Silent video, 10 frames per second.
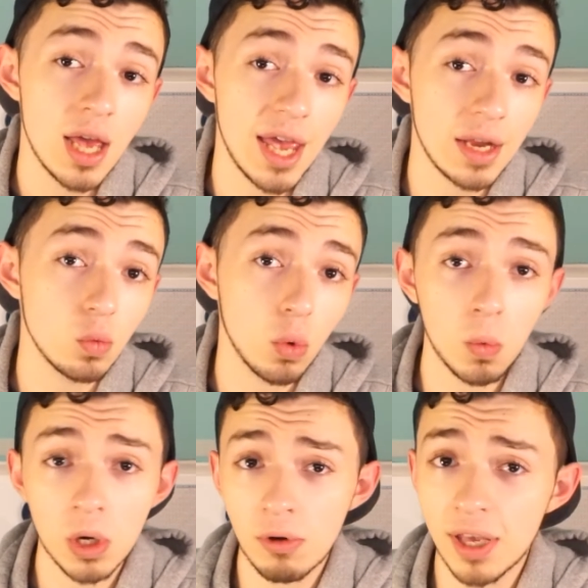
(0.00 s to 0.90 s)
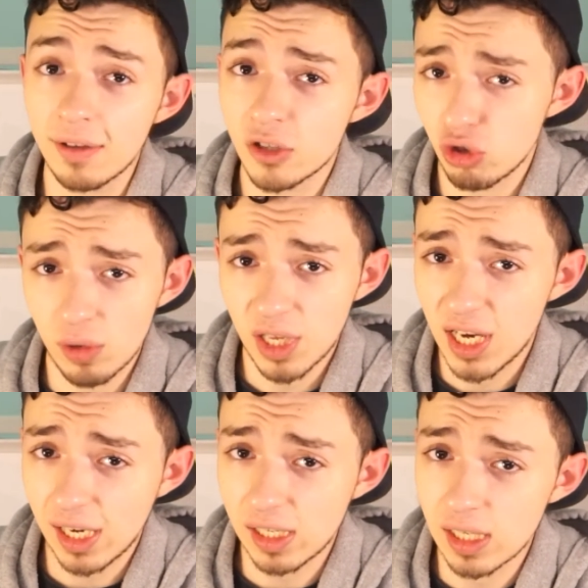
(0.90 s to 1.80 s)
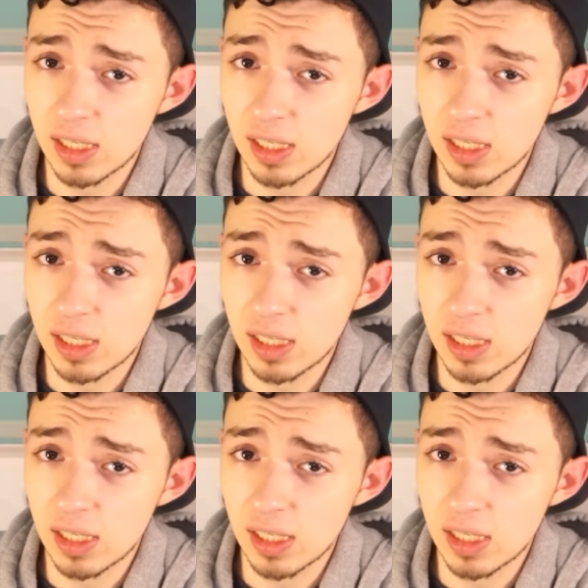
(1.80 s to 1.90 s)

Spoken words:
And we're wondering if Stream Connect